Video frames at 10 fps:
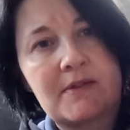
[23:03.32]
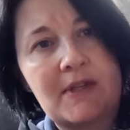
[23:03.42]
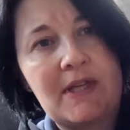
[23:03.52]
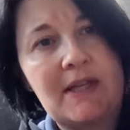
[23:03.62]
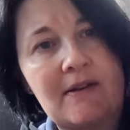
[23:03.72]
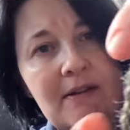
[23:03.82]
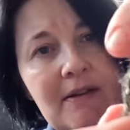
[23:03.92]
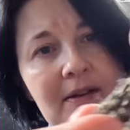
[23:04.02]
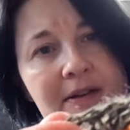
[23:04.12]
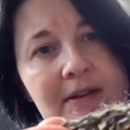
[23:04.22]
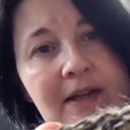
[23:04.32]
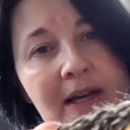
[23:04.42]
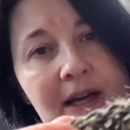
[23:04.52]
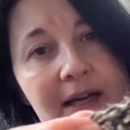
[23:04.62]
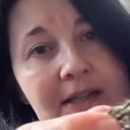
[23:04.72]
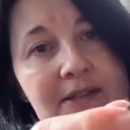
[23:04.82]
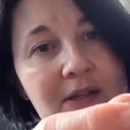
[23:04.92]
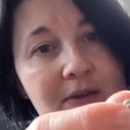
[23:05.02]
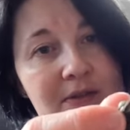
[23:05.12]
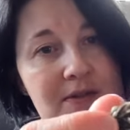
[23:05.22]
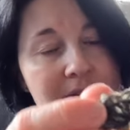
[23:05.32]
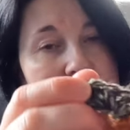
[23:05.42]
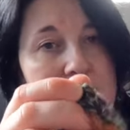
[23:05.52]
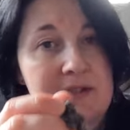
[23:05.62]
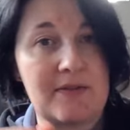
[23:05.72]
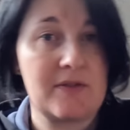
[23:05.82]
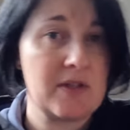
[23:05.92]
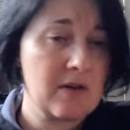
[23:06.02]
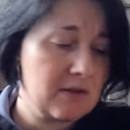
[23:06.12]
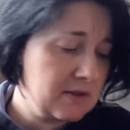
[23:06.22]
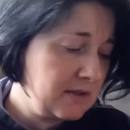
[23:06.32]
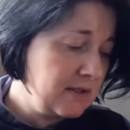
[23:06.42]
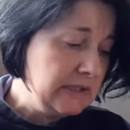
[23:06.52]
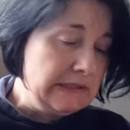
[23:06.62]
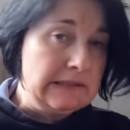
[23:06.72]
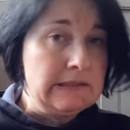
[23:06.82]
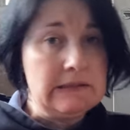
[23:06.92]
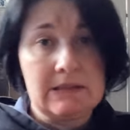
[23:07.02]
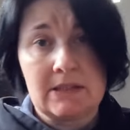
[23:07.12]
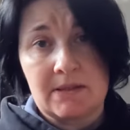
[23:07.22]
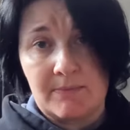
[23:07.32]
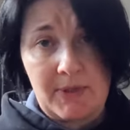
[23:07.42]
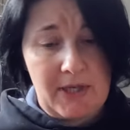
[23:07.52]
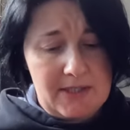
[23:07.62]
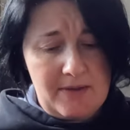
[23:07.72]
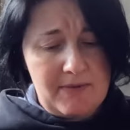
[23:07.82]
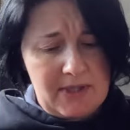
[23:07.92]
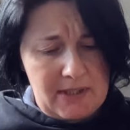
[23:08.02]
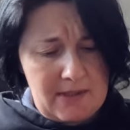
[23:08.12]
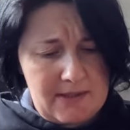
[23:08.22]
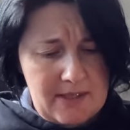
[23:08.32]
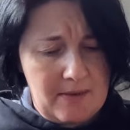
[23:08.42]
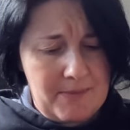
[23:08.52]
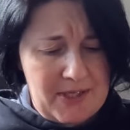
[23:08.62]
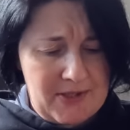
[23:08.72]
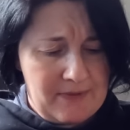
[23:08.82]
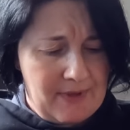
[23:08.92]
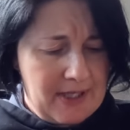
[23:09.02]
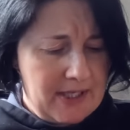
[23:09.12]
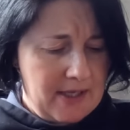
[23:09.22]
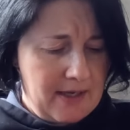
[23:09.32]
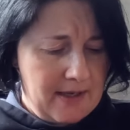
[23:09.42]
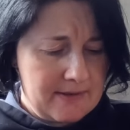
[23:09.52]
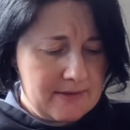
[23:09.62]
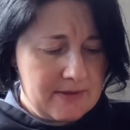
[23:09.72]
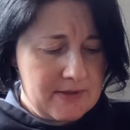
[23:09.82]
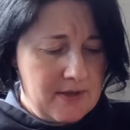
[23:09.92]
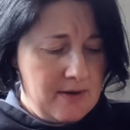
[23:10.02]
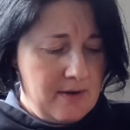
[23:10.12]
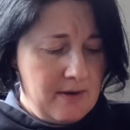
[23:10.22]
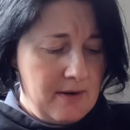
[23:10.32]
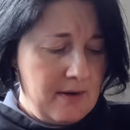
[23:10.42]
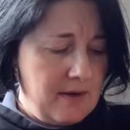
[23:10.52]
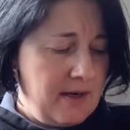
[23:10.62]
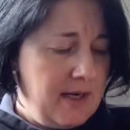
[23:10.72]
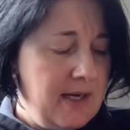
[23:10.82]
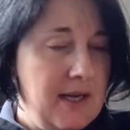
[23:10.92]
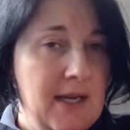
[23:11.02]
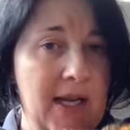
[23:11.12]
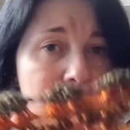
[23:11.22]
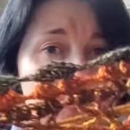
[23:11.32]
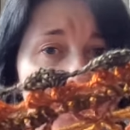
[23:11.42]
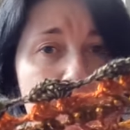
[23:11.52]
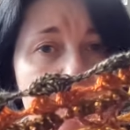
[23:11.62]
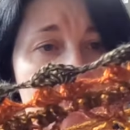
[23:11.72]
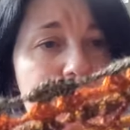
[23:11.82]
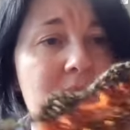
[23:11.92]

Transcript: to here, I had to use a different yarn, but I don't think you can tell massively, and it was